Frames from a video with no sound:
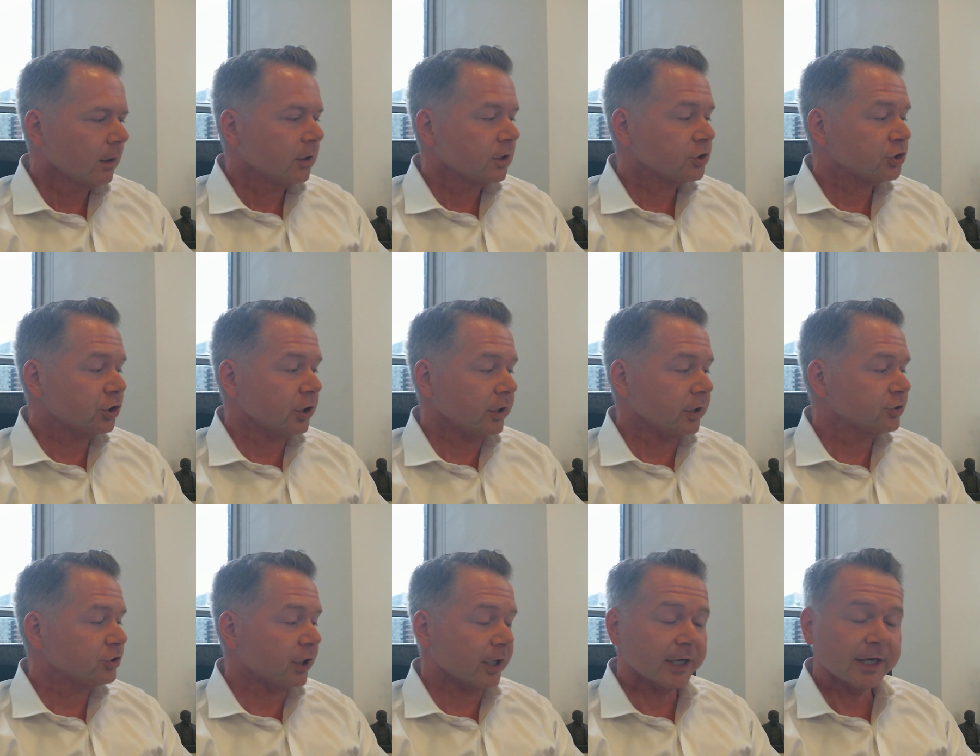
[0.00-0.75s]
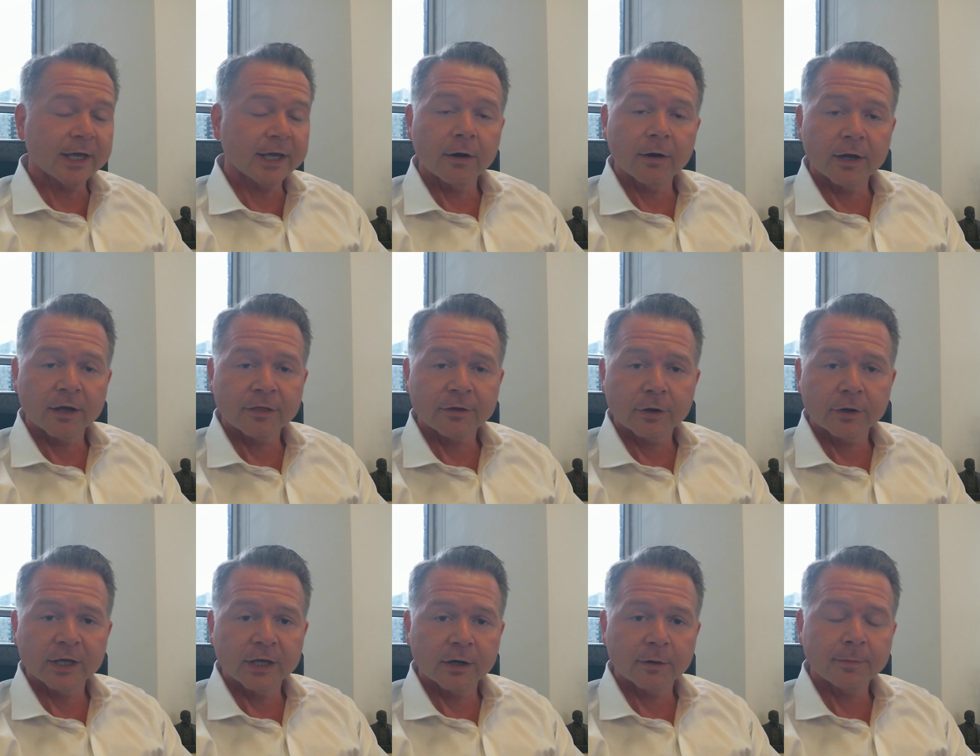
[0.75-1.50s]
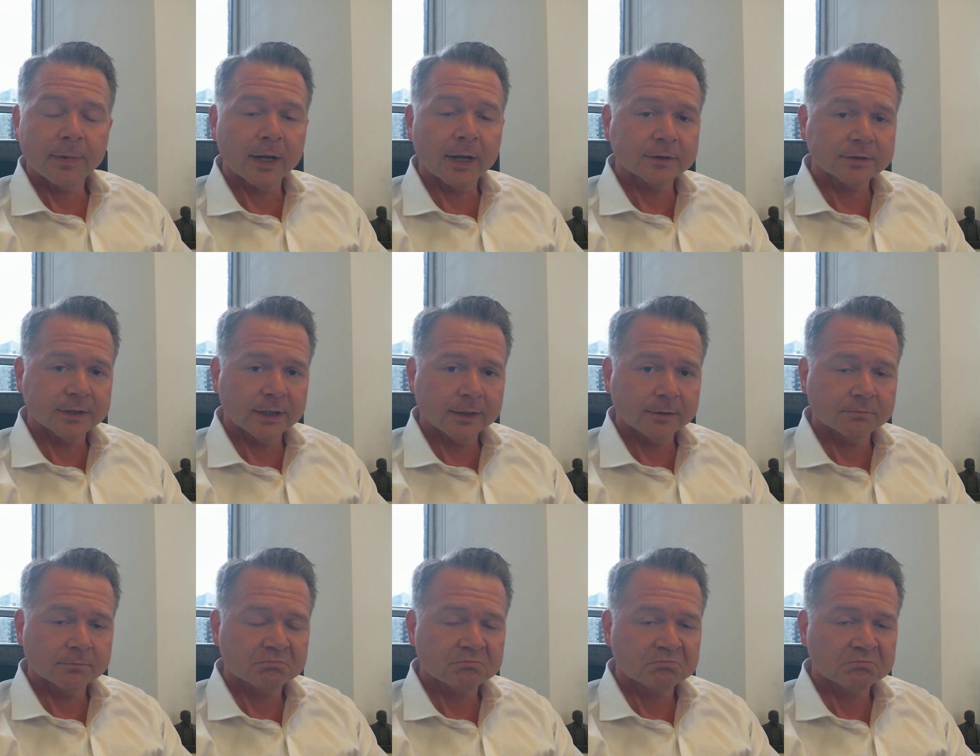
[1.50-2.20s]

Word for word: Should, should it carry a 30 year penalty?